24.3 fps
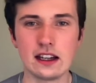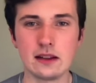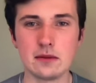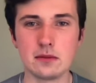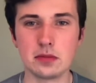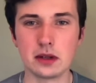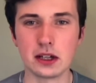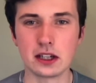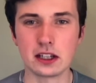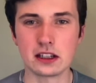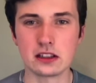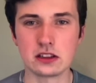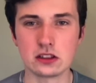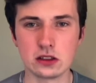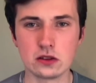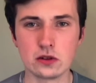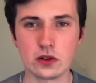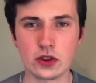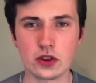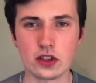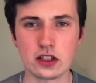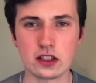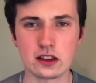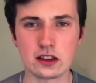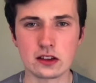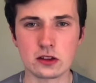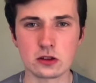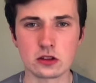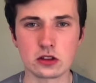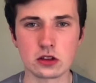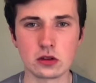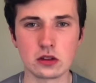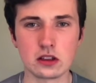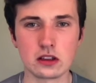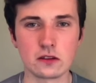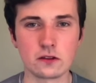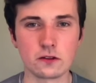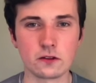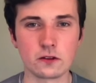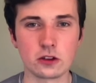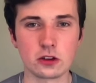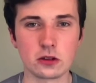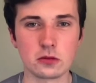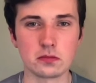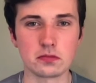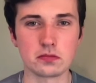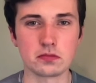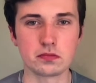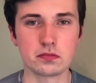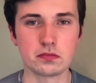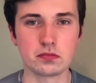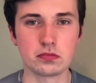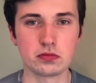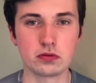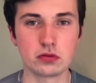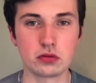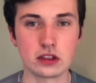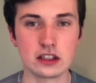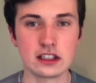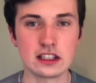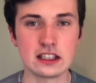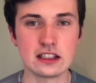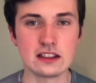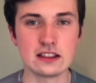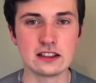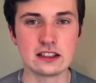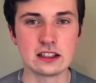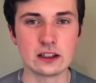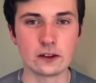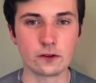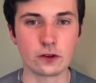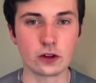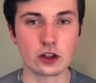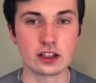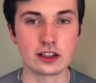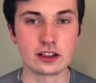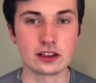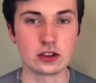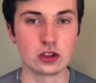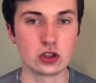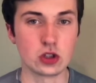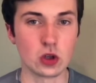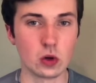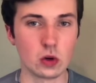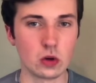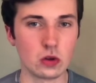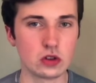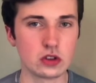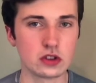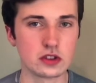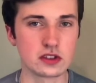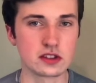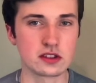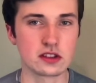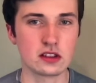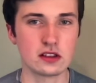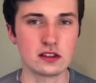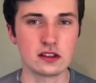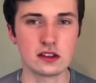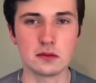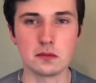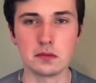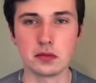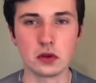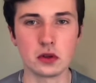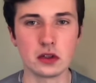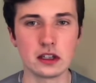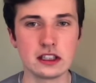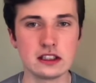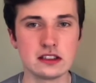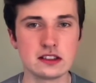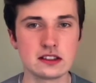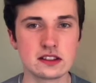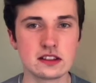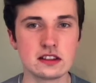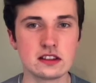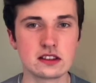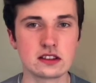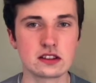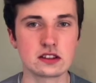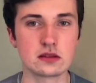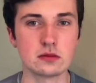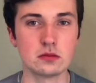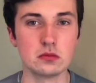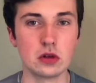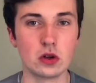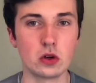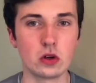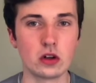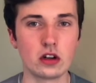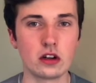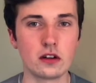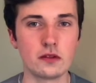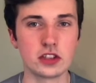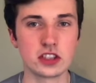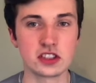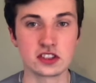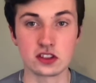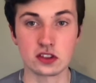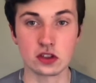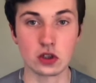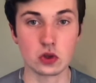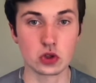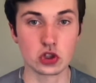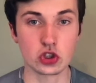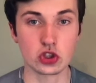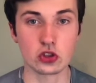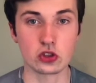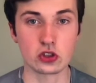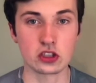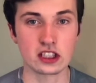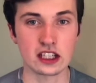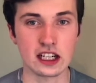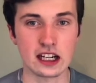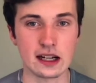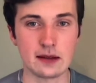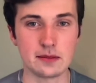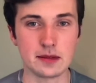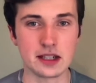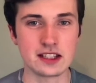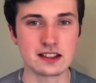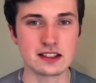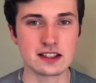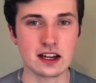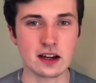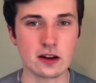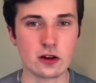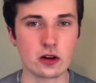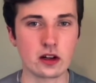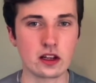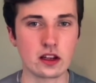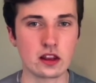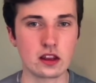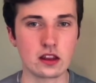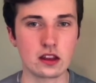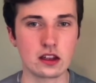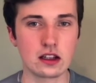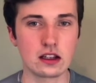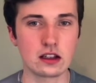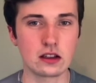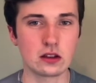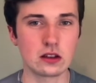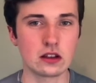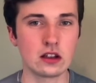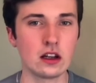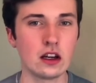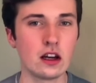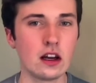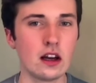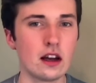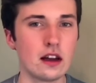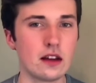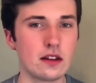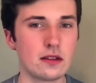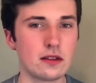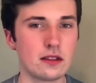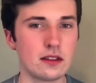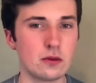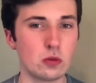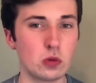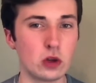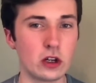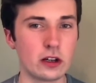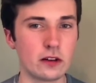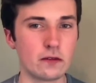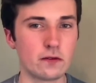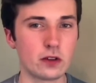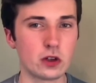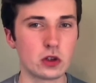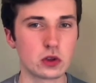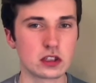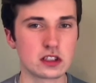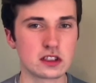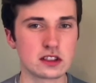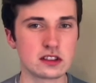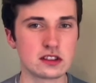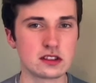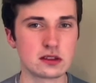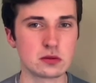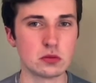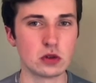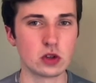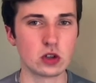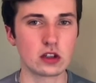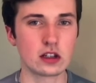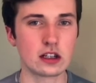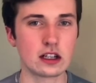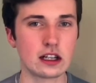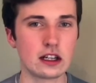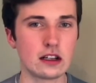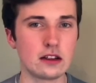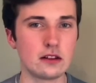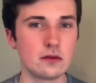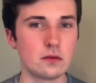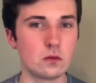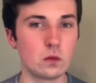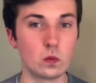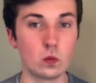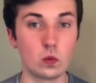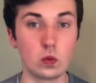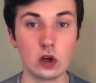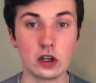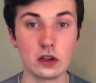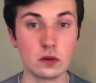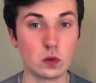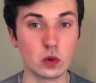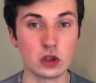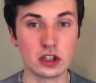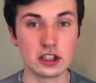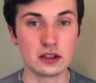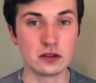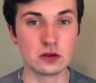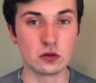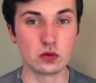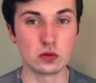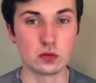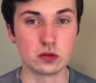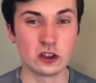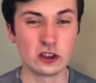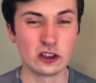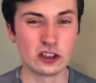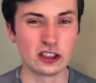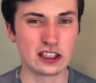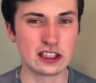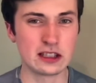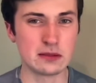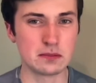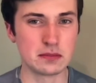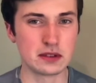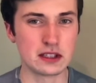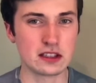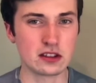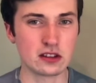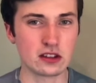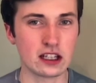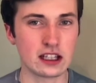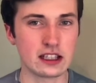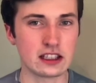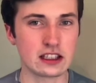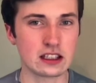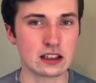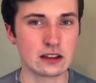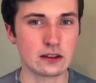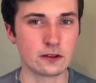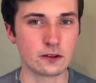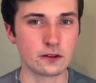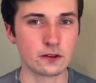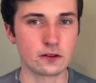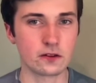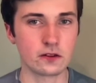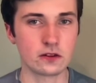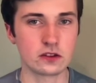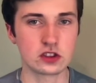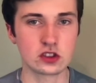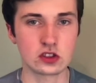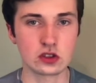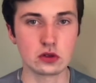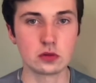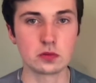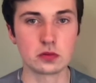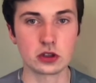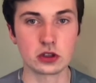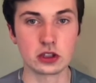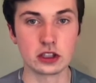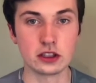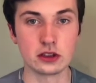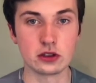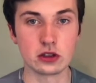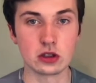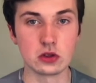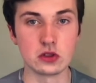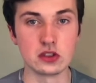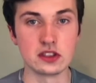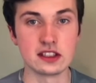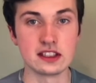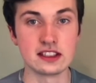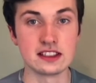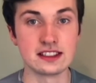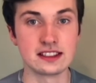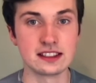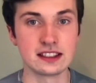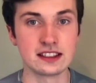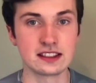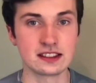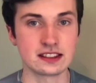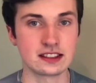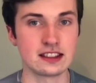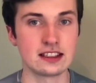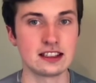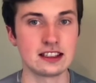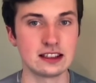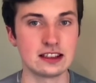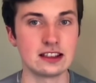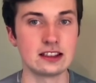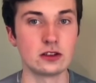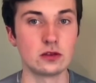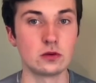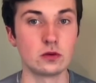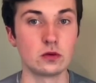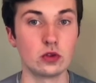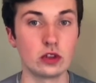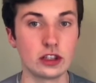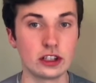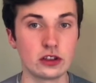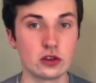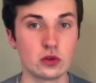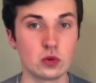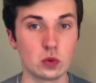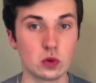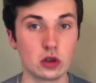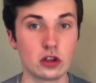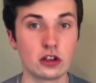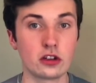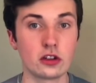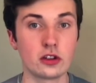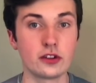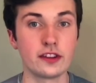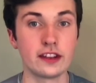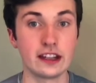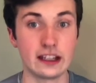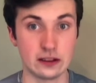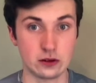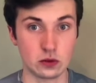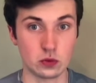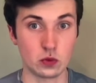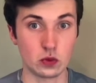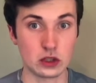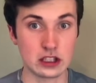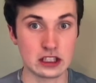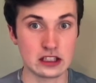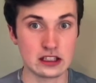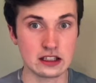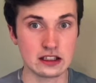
but I do think they're going for pretty different goals. The Boys is more of a social commentary thing where it focuses more on what would it really be like if superheroes existed in the real world that we